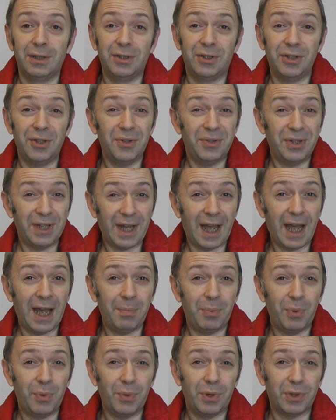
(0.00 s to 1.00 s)
Do you think
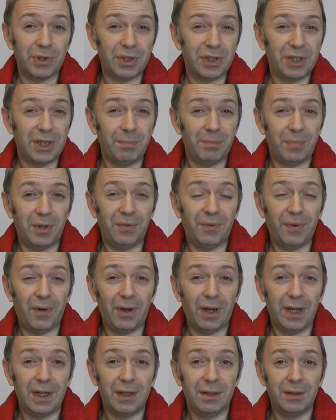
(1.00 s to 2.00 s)
Apple are
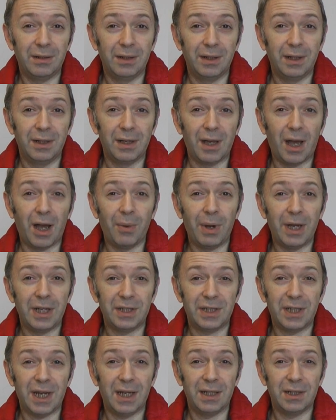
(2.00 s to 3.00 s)
simplifying O
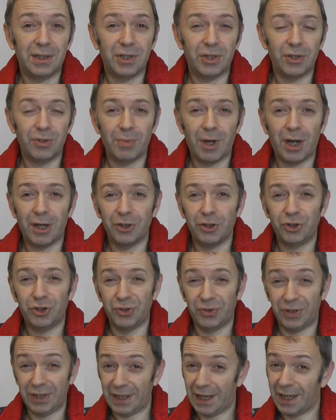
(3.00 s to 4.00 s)
S X too much? Do
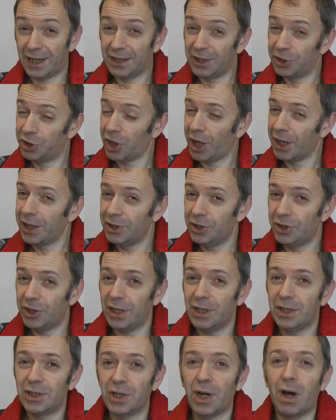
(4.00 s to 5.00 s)
you think they're going to change
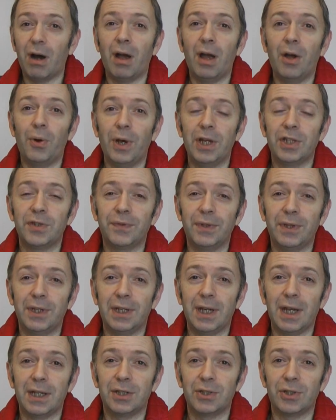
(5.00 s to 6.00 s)
it into iOS for
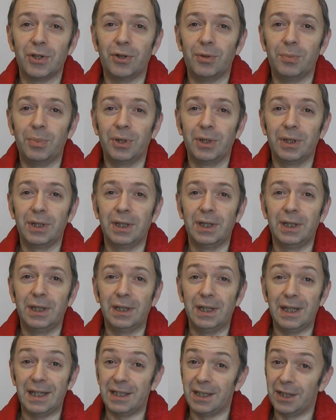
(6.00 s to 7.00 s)
the desktop?
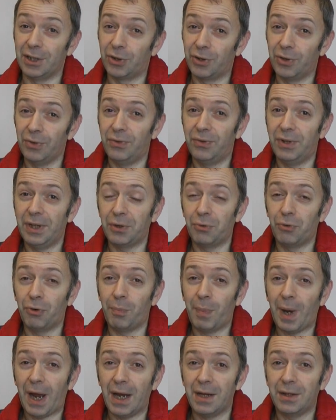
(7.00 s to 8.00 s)
Is it a good thing or
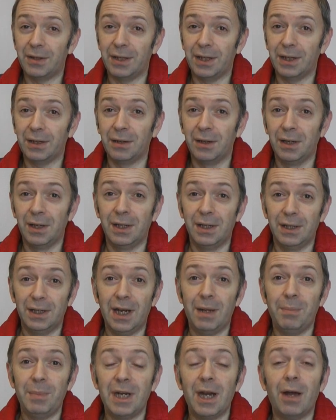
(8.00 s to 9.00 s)
a bad thing?
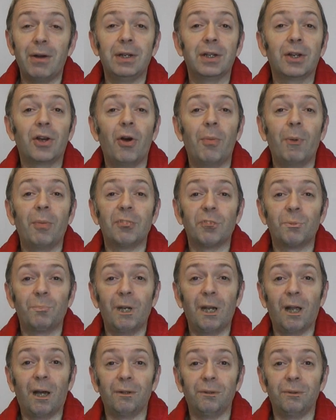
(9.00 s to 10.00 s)
Let me know in the comments
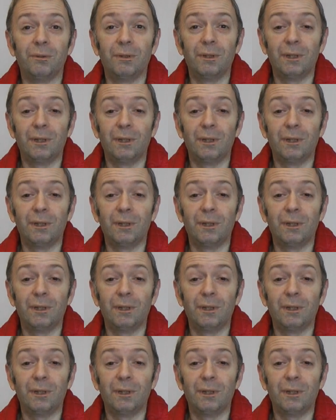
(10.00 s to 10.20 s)
below.